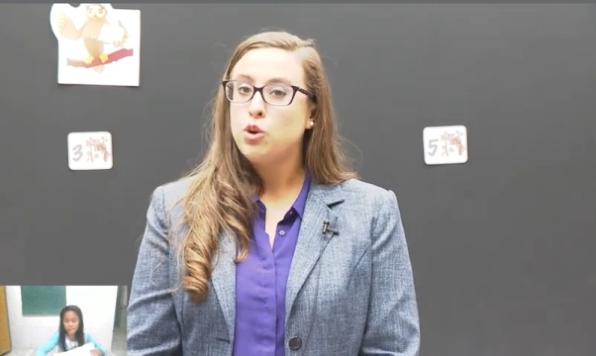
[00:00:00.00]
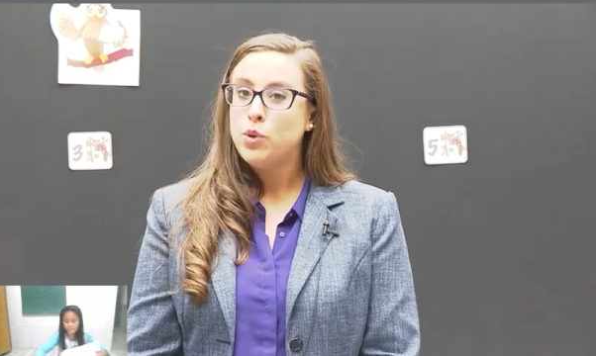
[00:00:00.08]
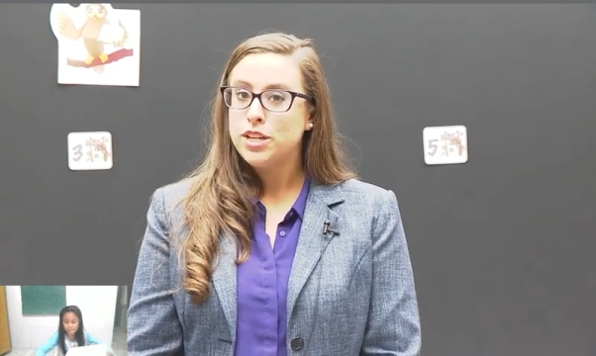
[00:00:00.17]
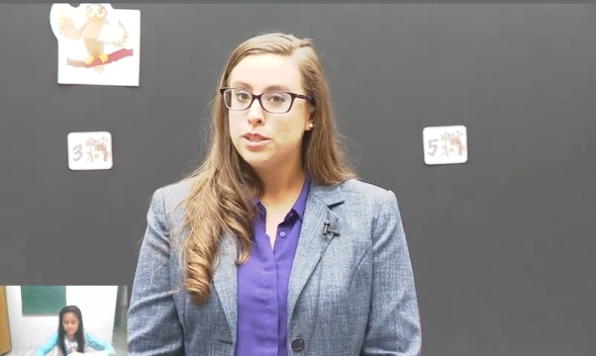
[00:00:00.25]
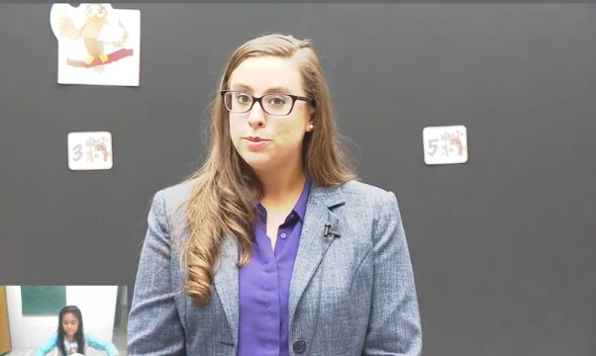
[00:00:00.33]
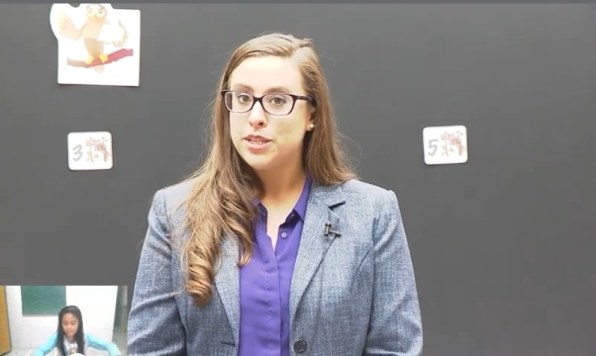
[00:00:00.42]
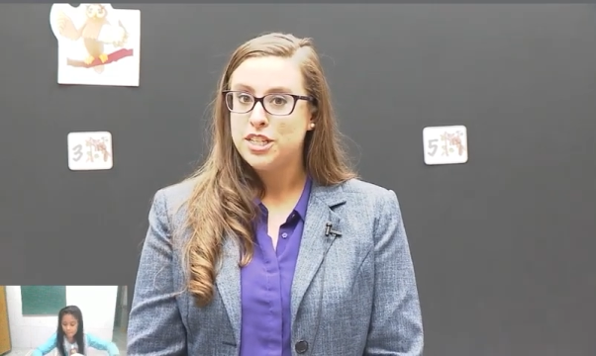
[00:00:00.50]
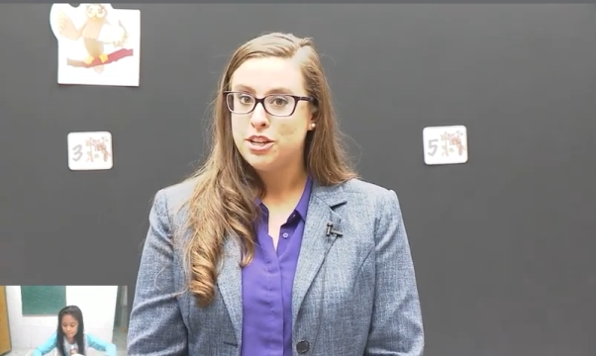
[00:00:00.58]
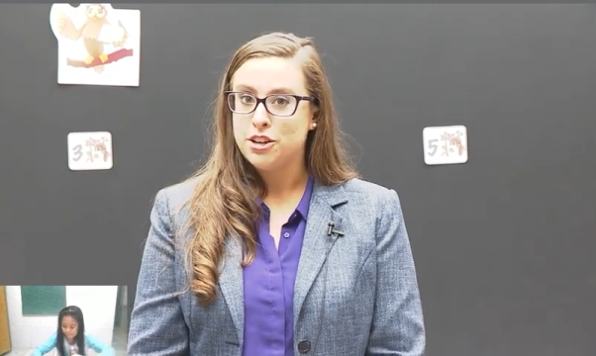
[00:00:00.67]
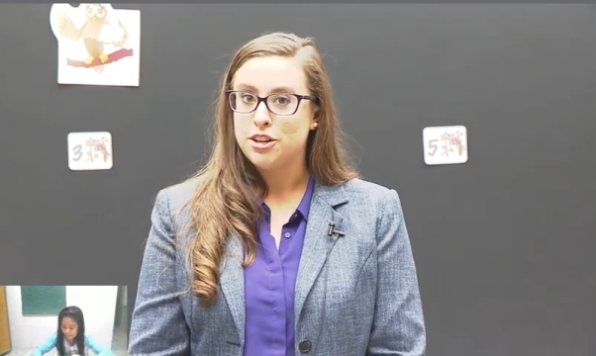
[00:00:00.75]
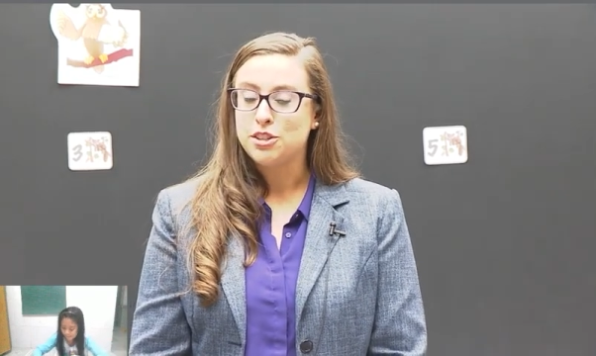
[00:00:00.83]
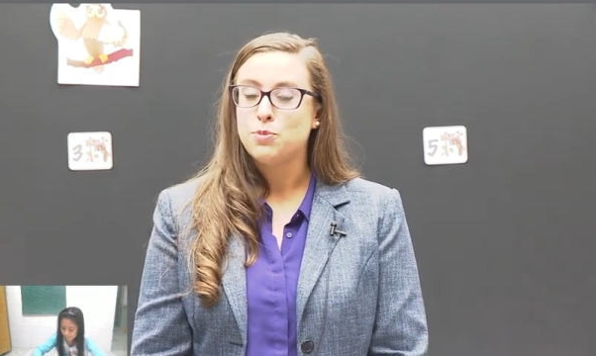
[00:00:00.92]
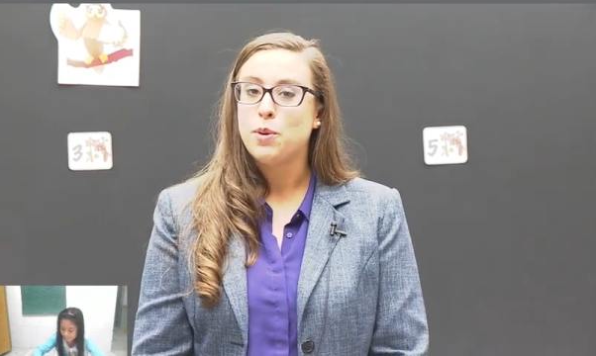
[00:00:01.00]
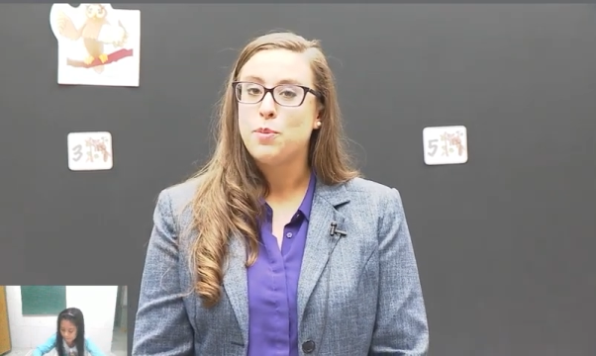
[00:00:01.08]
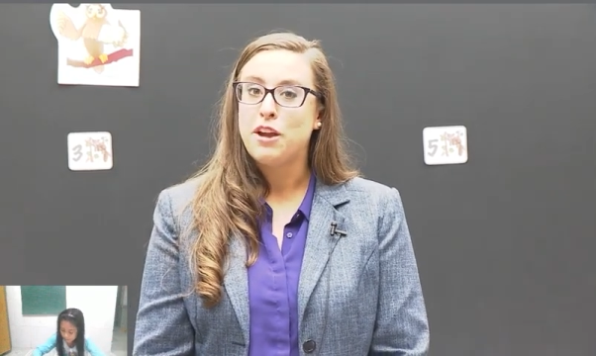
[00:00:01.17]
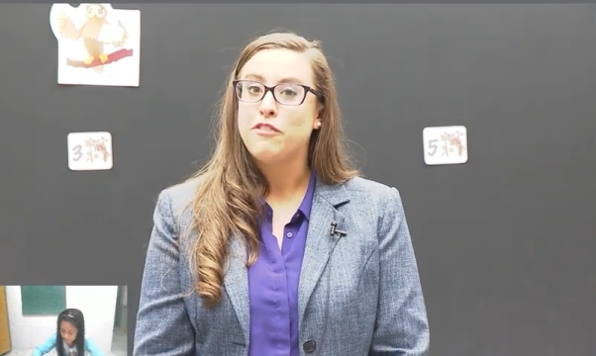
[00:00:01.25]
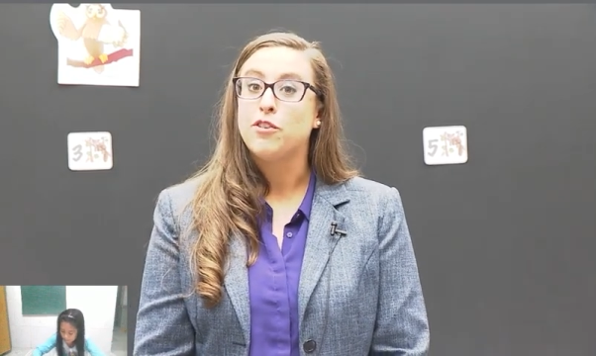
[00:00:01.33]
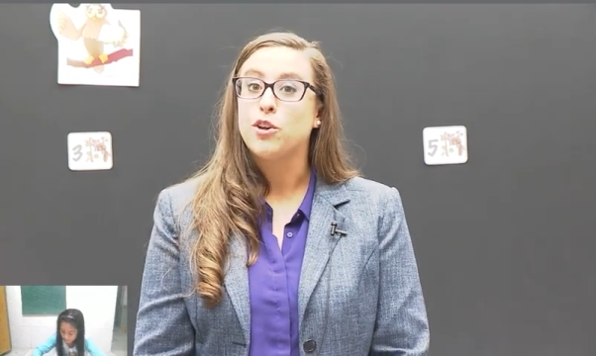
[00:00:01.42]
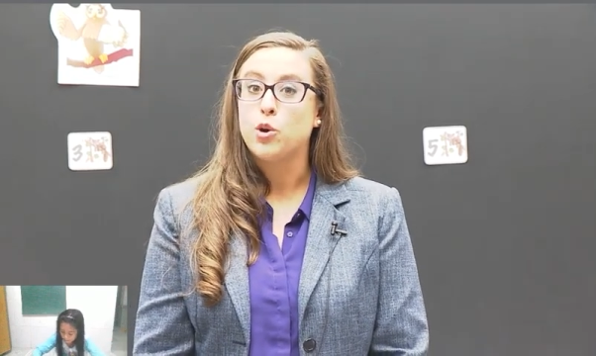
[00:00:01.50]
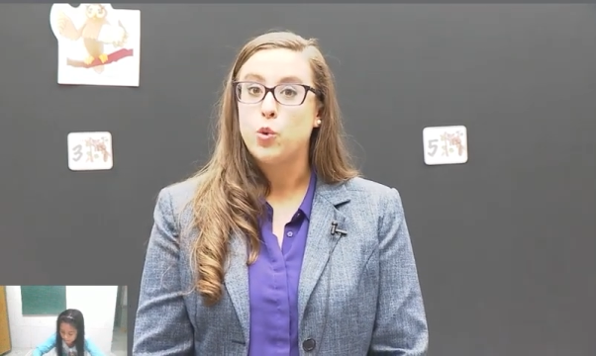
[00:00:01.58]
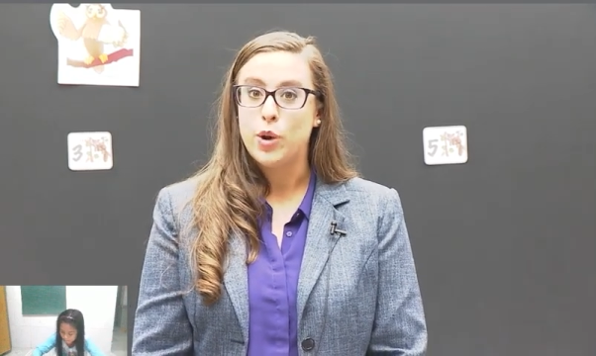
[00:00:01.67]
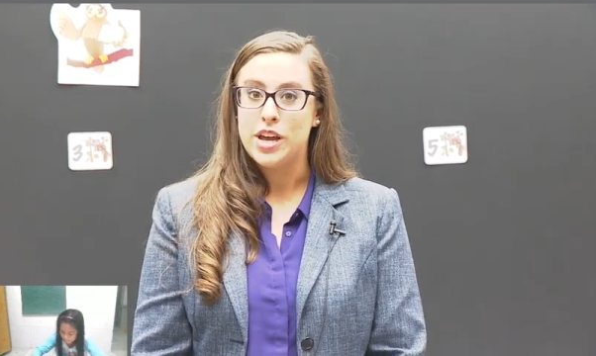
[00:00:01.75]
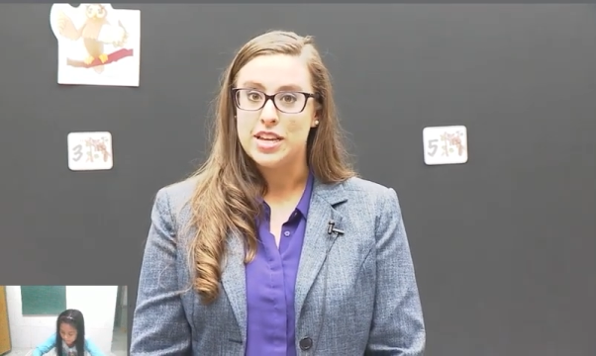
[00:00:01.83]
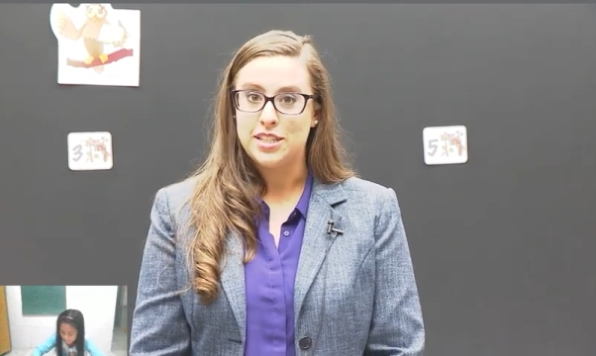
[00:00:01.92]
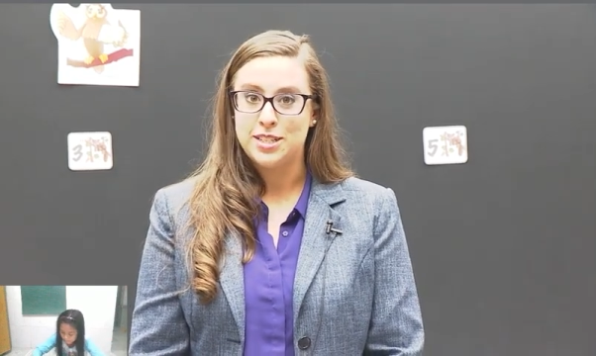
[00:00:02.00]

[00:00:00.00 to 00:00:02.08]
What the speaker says: materials, prepare for a quiz.